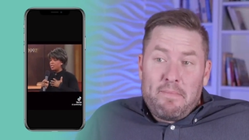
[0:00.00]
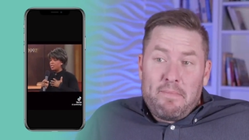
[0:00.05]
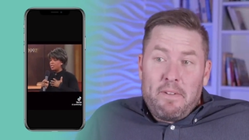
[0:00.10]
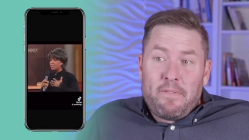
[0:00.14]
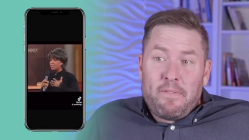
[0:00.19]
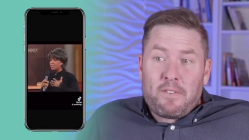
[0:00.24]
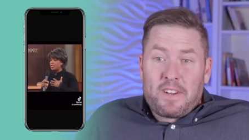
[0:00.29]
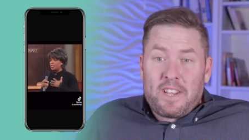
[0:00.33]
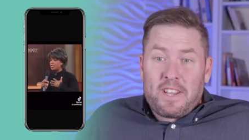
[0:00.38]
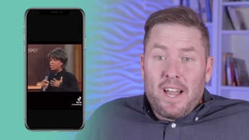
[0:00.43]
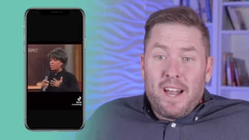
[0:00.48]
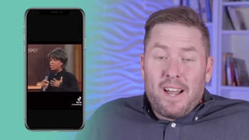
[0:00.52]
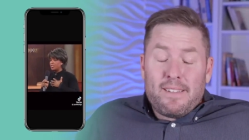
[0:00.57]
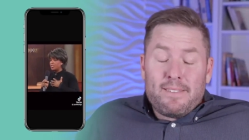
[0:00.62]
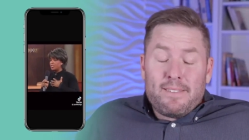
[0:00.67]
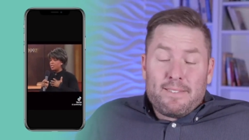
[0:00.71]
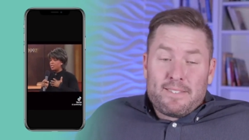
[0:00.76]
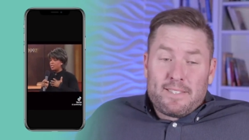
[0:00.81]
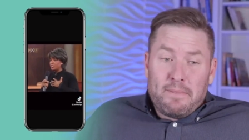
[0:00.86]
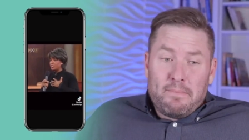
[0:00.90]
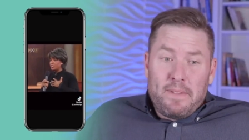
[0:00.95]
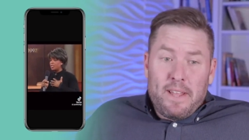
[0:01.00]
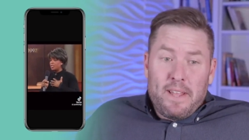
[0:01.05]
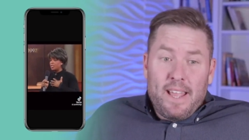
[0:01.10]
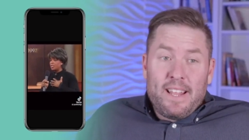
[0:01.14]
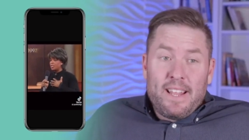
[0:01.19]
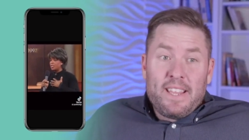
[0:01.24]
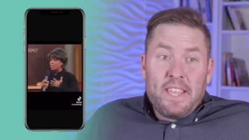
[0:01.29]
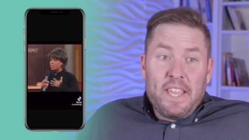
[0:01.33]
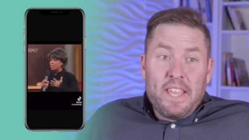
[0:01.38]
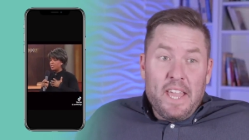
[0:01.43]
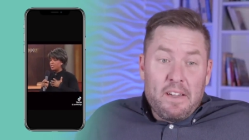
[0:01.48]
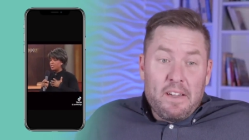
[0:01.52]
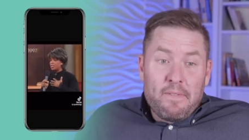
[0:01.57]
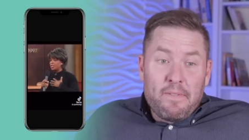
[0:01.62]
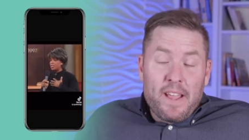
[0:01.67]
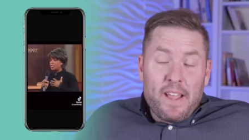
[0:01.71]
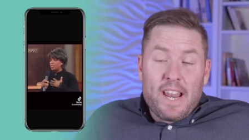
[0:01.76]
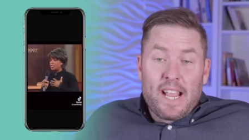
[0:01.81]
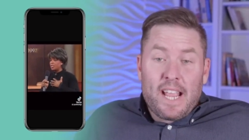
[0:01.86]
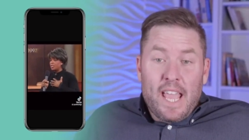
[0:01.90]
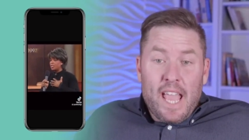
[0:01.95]
before God someday and give
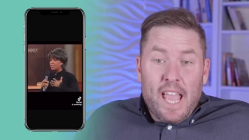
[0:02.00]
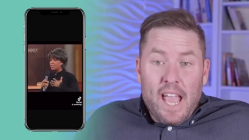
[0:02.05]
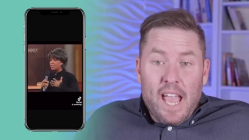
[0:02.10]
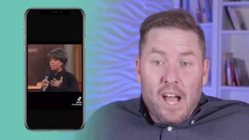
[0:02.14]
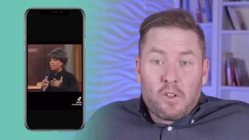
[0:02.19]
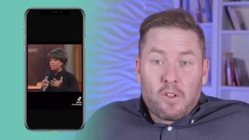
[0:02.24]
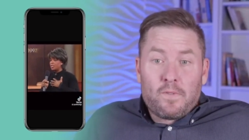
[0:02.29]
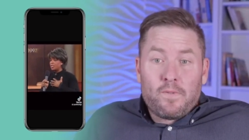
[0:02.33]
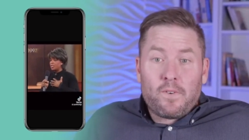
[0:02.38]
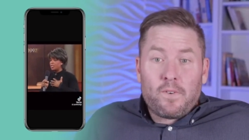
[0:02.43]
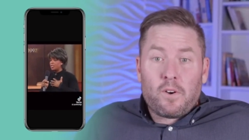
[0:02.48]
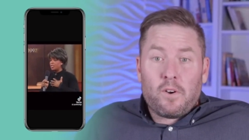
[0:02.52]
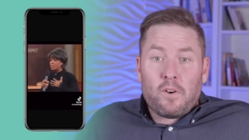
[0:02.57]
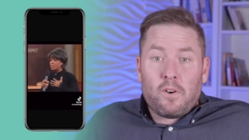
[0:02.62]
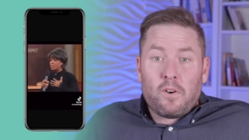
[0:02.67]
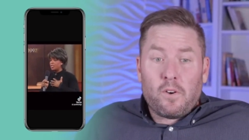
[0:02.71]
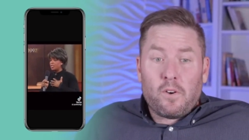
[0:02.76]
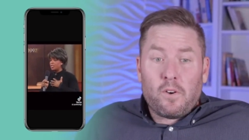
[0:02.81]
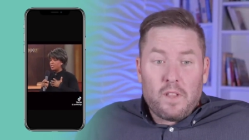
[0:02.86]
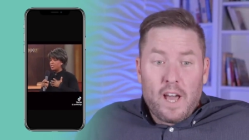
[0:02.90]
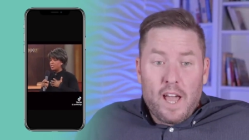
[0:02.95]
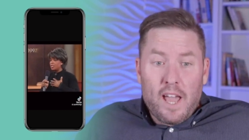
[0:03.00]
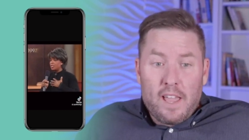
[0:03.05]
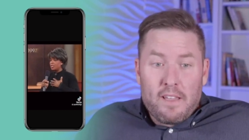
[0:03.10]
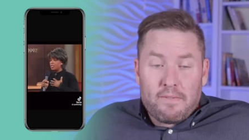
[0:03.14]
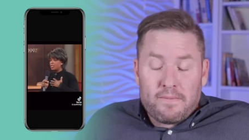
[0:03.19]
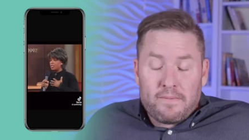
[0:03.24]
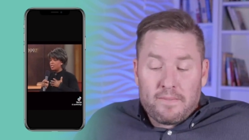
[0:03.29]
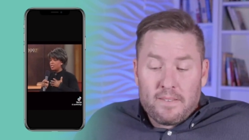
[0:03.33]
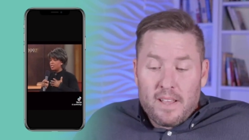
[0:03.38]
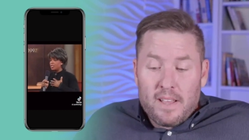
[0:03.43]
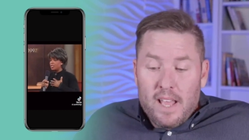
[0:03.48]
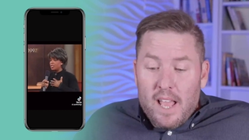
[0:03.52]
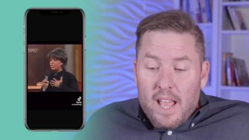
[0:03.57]
an account for her life.